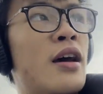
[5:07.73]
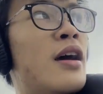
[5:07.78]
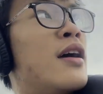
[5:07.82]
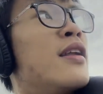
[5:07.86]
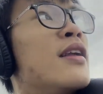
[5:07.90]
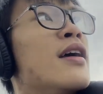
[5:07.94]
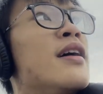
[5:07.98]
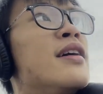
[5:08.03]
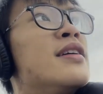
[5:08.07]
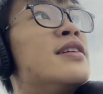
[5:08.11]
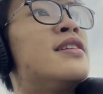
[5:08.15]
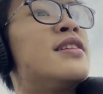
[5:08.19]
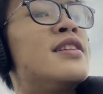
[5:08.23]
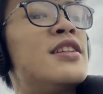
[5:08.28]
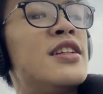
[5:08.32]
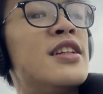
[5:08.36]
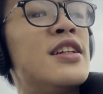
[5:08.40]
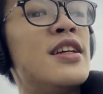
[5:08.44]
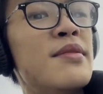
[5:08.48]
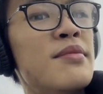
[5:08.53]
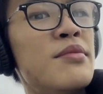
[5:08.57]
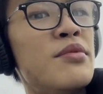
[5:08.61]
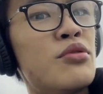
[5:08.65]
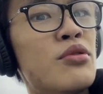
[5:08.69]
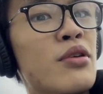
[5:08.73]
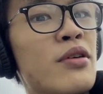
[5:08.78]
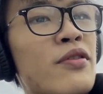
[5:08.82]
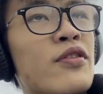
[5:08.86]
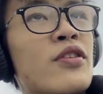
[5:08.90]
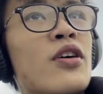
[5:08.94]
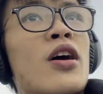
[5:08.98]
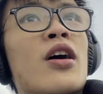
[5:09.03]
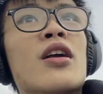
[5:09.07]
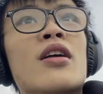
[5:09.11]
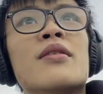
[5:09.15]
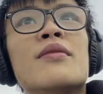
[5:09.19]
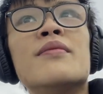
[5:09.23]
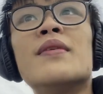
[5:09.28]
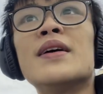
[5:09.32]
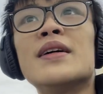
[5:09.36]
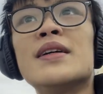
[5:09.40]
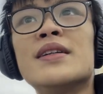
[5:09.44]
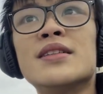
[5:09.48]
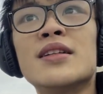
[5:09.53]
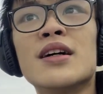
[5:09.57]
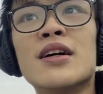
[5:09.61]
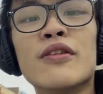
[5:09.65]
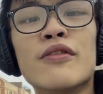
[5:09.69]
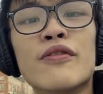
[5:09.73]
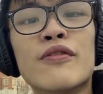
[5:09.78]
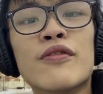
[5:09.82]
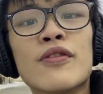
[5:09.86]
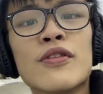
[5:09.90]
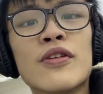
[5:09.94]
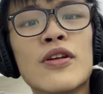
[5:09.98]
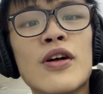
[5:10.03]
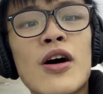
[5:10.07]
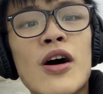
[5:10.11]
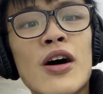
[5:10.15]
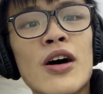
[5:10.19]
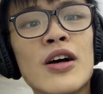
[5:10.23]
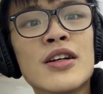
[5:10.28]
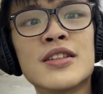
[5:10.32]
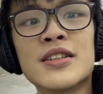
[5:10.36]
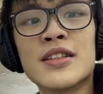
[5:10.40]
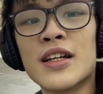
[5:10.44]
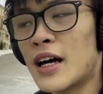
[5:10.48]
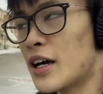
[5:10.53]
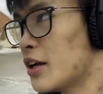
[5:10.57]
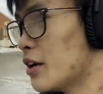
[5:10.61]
and I seem to have gotten myself lost. I